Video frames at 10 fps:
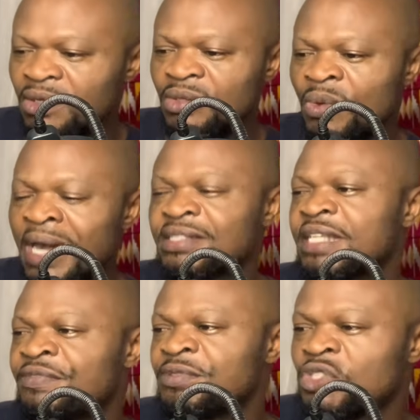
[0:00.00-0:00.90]
Whilst
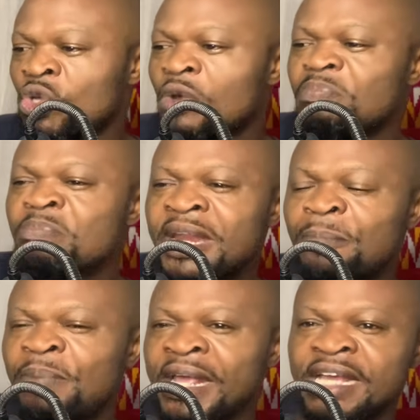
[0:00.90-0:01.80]
they've sold many
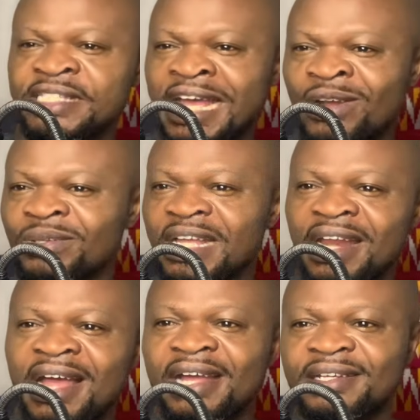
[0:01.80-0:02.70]
players along the
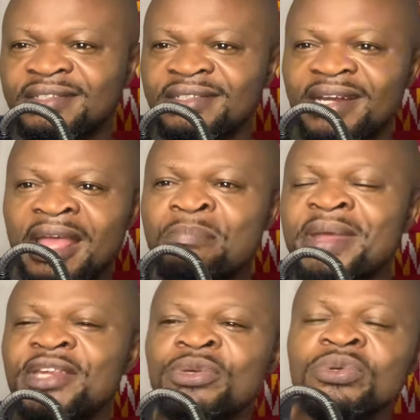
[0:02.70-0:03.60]
line and
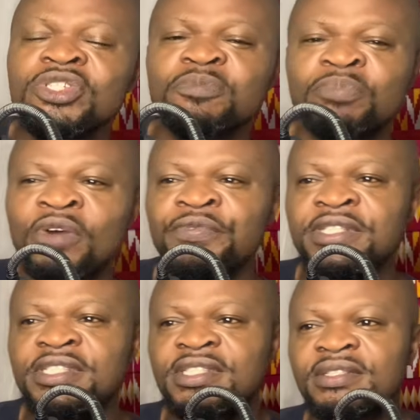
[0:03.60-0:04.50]
made huge
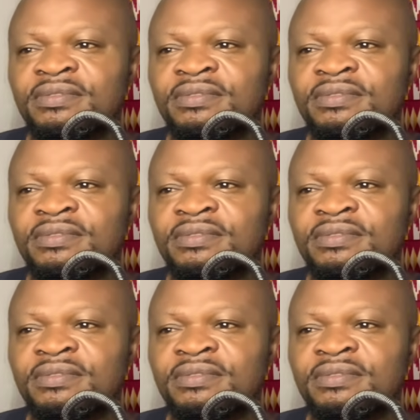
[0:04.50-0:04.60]
profits.